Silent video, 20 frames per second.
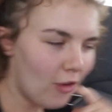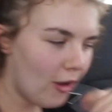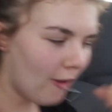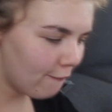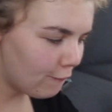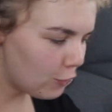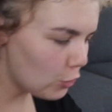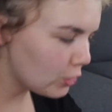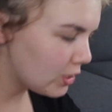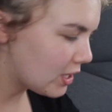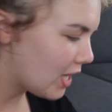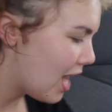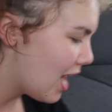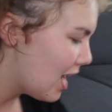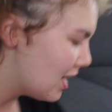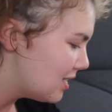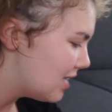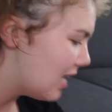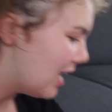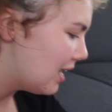a full
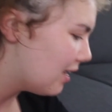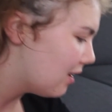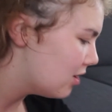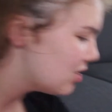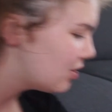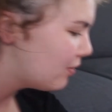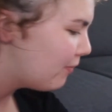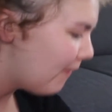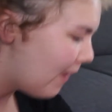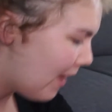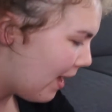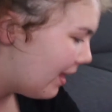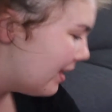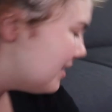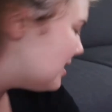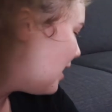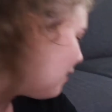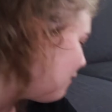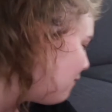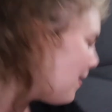scan, take a
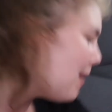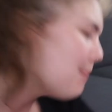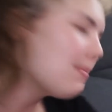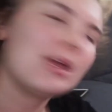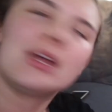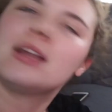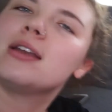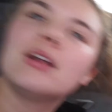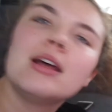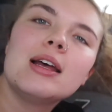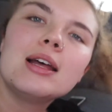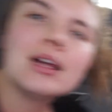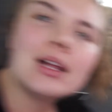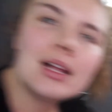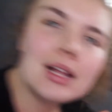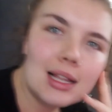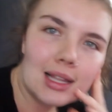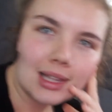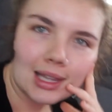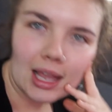fair bit,
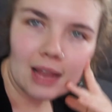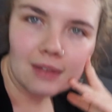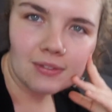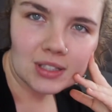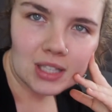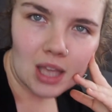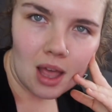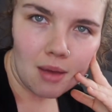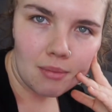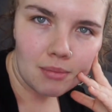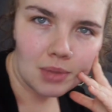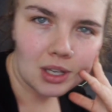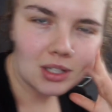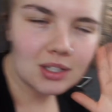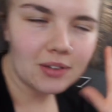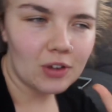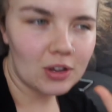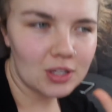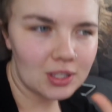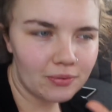leave some, because
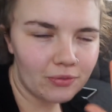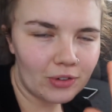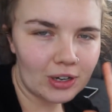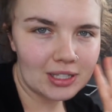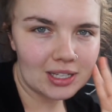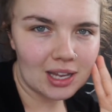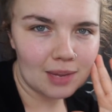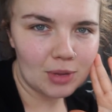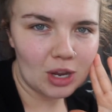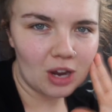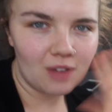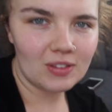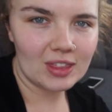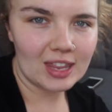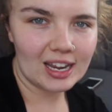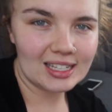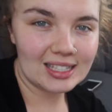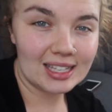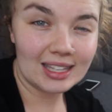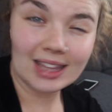I've got some friends coming over that
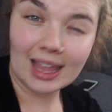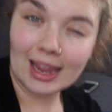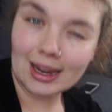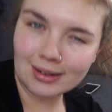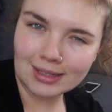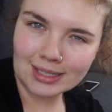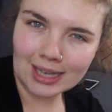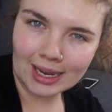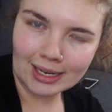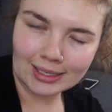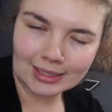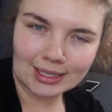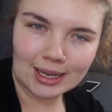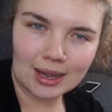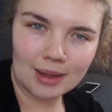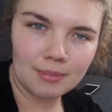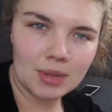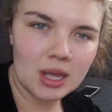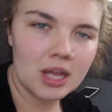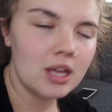I said they could take
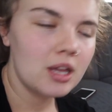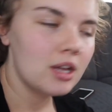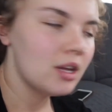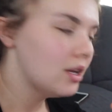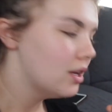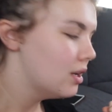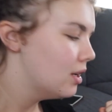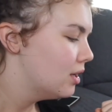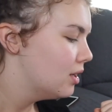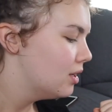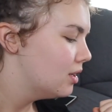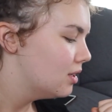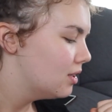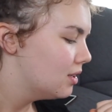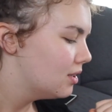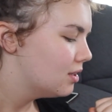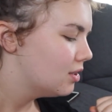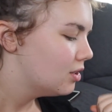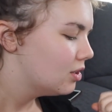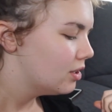some.
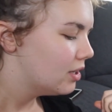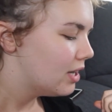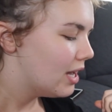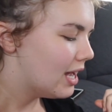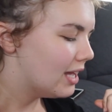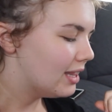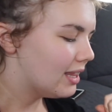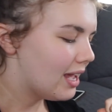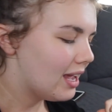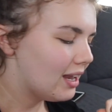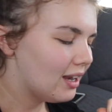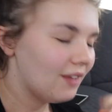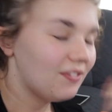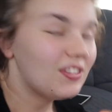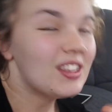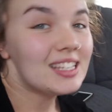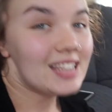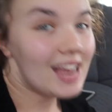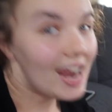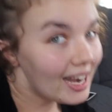And then if
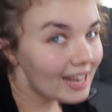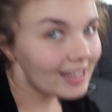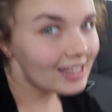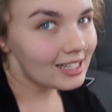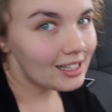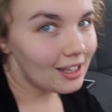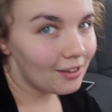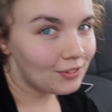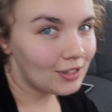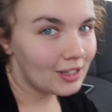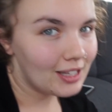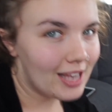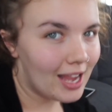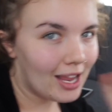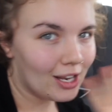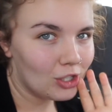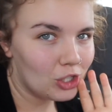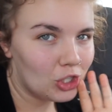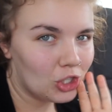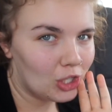there's anything left at the
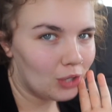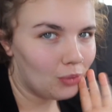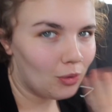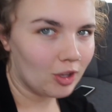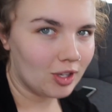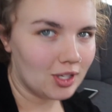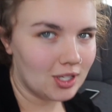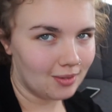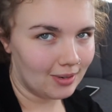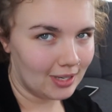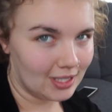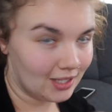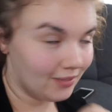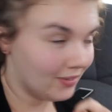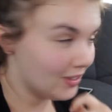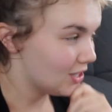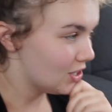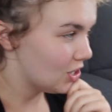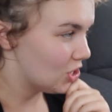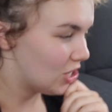end, she wants the rest of
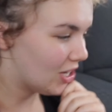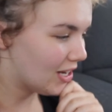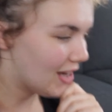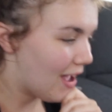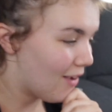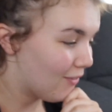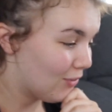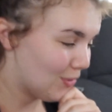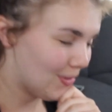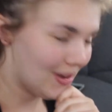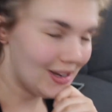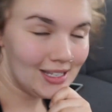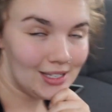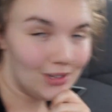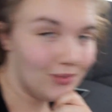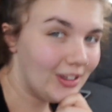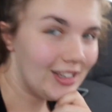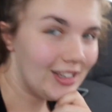it, so she can have the rest of